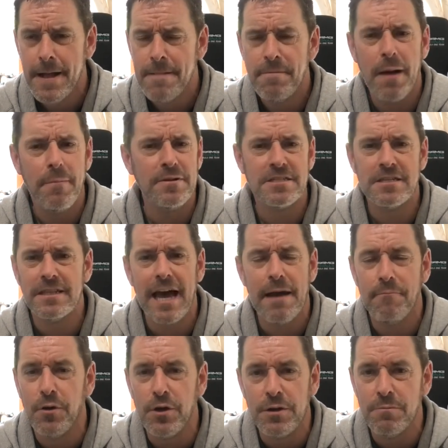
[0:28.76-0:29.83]
Up until
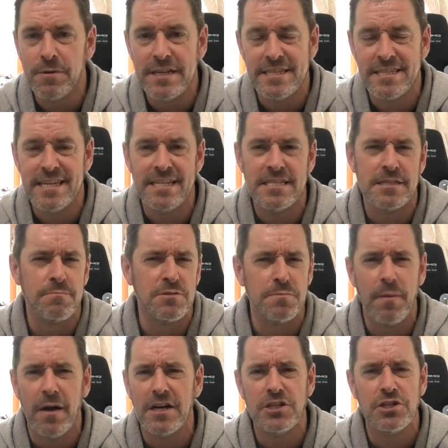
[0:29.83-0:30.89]
that point, we'd seen some
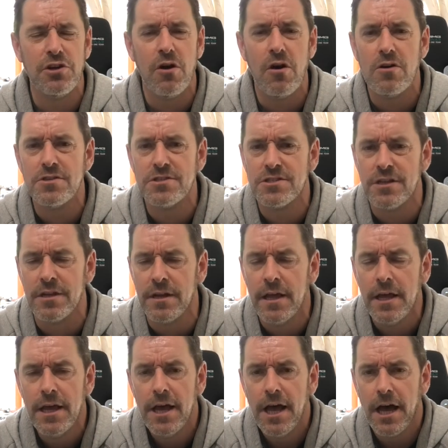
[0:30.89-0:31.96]
spy shots and
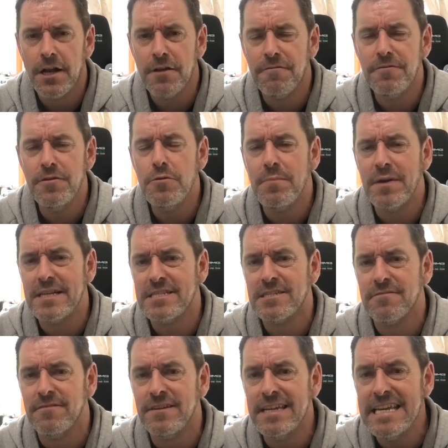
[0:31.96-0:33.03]
a few bits
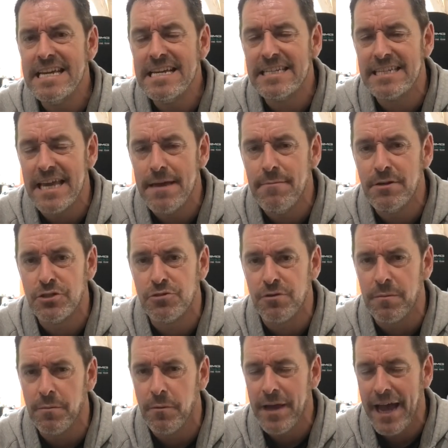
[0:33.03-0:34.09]
of leaked
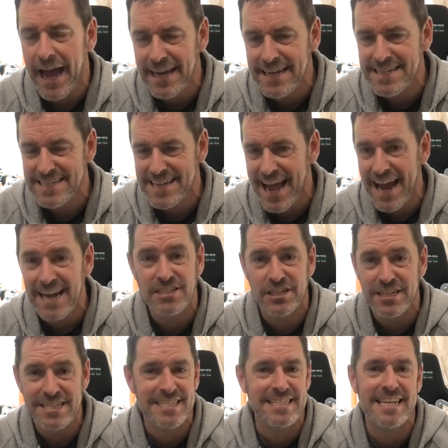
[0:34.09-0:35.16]
imagery, but we hadn't
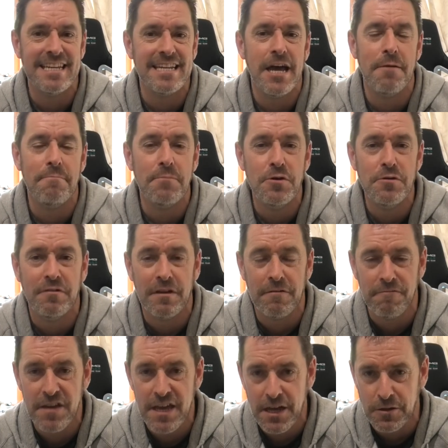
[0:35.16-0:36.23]
actually seen a moving
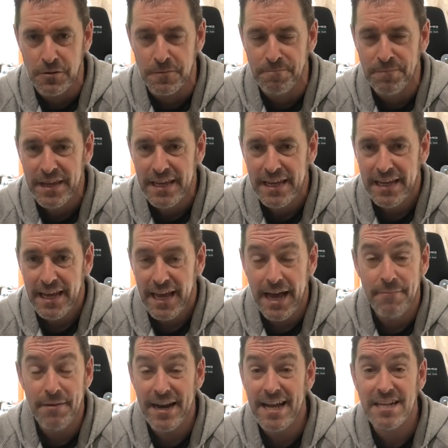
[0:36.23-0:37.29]
vehicle.
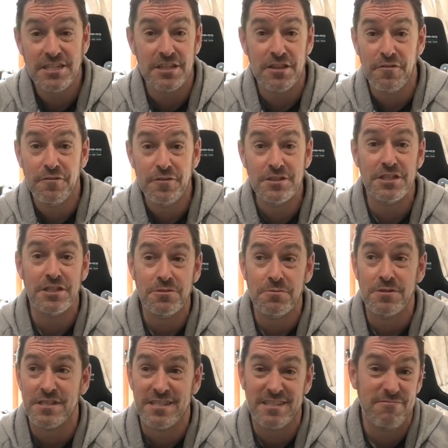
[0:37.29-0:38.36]
And actually the footage
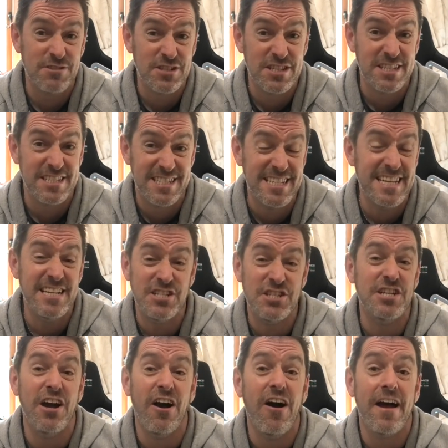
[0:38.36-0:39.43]
was
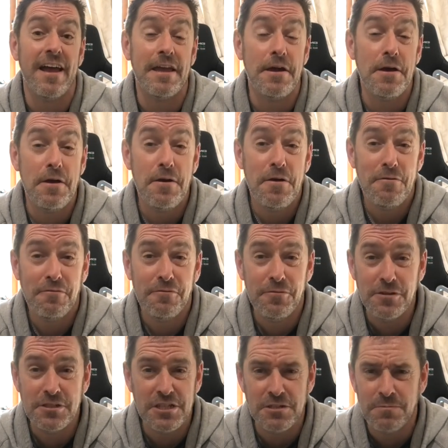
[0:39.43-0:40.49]
CGI
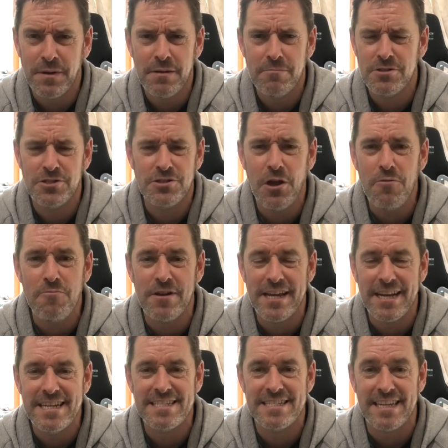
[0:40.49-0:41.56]
footage, but it was so
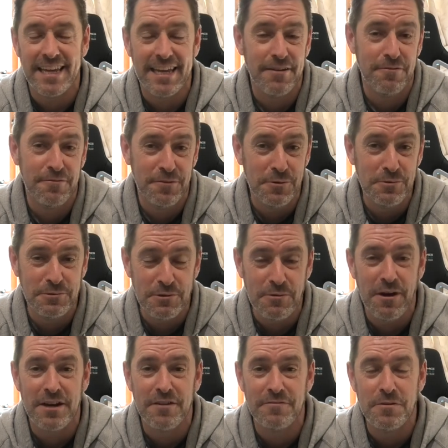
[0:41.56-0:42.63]
realistic, it fooled
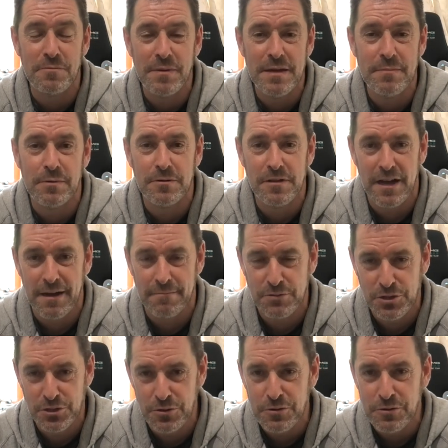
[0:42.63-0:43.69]
quite a few people, I'm
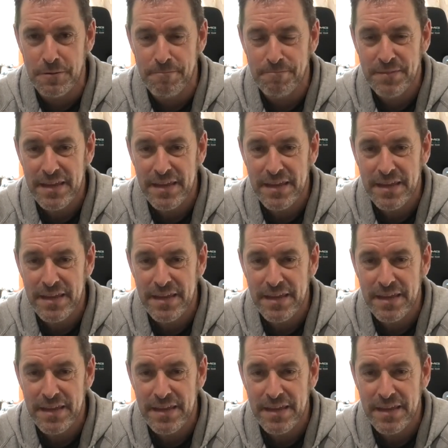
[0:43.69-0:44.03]
sure.